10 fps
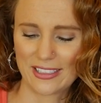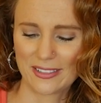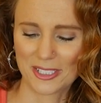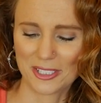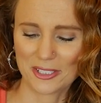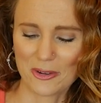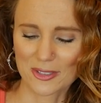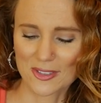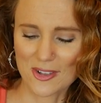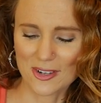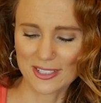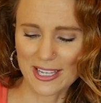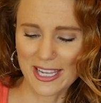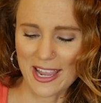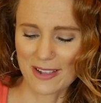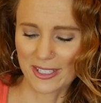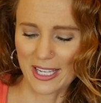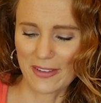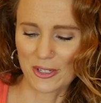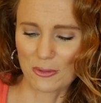I'm gonna go as long as I can
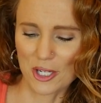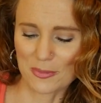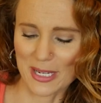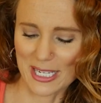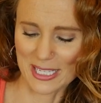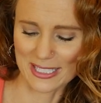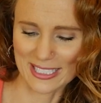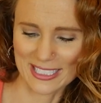without having to wash my hands.